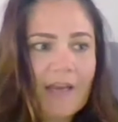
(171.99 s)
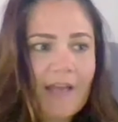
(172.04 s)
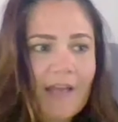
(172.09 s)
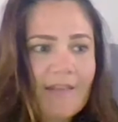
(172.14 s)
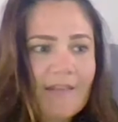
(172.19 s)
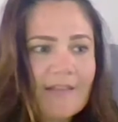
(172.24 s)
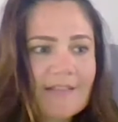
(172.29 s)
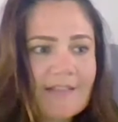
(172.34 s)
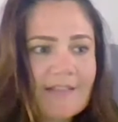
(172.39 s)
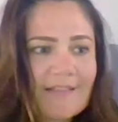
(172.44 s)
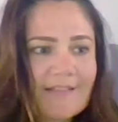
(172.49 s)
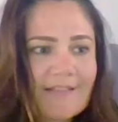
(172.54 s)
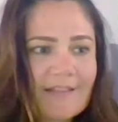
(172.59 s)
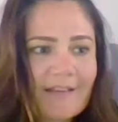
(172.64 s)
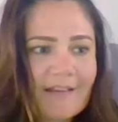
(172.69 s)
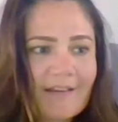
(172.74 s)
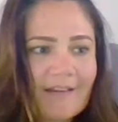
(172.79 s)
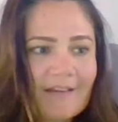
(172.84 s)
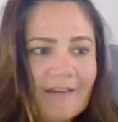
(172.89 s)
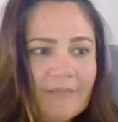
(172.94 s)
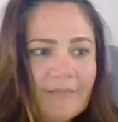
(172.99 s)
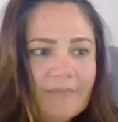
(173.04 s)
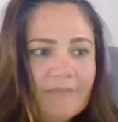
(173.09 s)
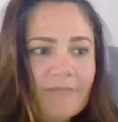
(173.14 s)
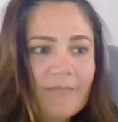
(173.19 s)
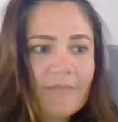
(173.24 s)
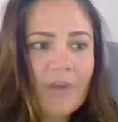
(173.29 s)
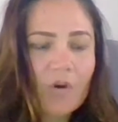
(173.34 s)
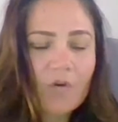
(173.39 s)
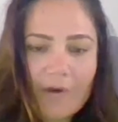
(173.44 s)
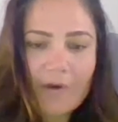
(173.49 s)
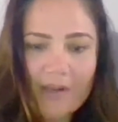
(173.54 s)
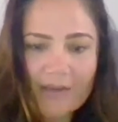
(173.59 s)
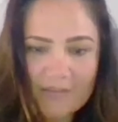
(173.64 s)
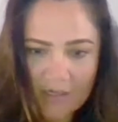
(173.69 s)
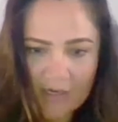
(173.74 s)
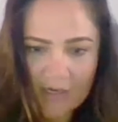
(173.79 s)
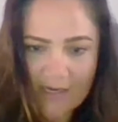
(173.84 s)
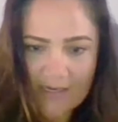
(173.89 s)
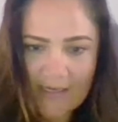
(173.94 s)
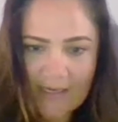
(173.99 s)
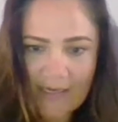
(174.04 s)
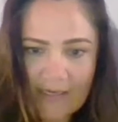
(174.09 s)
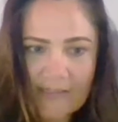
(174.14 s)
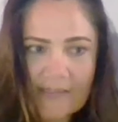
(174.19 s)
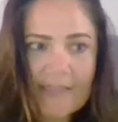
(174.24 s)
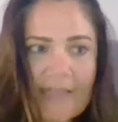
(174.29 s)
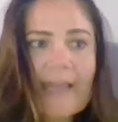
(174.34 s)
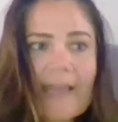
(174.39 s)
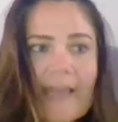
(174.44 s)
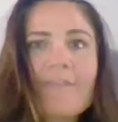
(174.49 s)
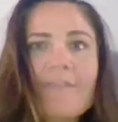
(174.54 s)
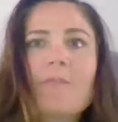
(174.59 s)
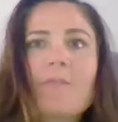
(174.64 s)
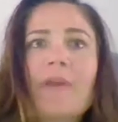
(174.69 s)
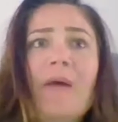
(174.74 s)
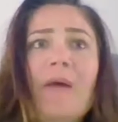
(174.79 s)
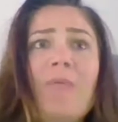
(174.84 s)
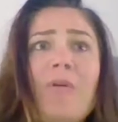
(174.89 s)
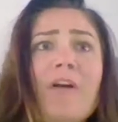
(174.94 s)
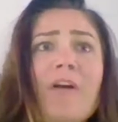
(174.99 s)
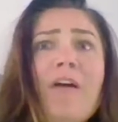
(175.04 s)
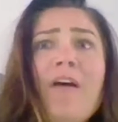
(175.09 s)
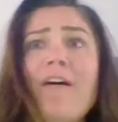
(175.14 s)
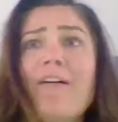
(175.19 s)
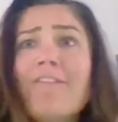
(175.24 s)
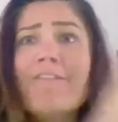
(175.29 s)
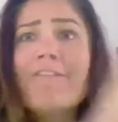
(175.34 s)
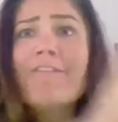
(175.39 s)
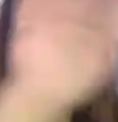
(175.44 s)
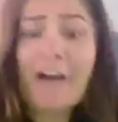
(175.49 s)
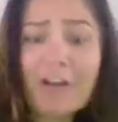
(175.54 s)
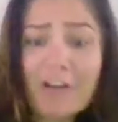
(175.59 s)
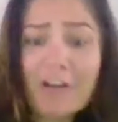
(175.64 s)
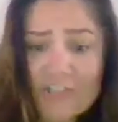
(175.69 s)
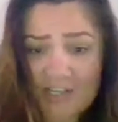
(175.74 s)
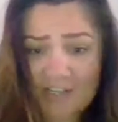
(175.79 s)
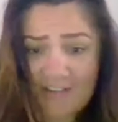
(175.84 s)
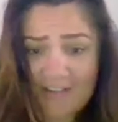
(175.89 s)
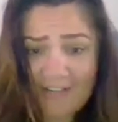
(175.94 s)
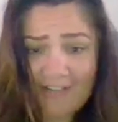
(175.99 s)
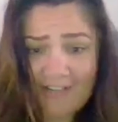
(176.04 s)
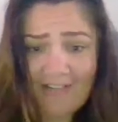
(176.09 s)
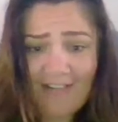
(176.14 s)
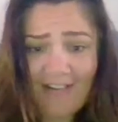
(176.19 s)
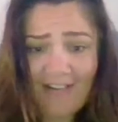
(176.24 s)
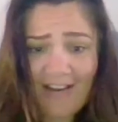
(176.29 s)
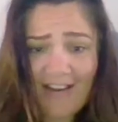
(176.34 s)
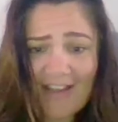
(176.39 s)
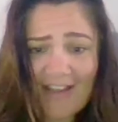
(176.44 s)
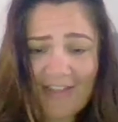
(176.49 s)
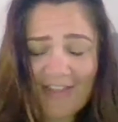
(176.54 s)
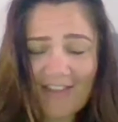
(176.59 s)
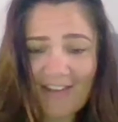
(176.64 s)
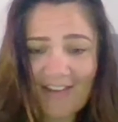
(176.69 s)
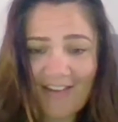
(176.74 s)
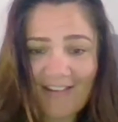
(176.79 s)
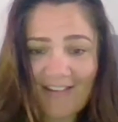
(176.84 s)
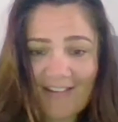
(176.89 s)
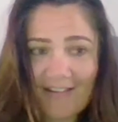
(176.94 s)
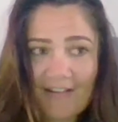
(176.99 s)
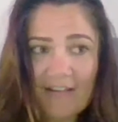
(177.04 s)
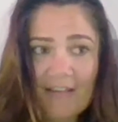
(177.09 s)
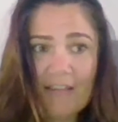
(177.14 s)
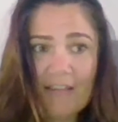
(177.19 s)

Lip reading: And this is the grounding I need to even be able to function in the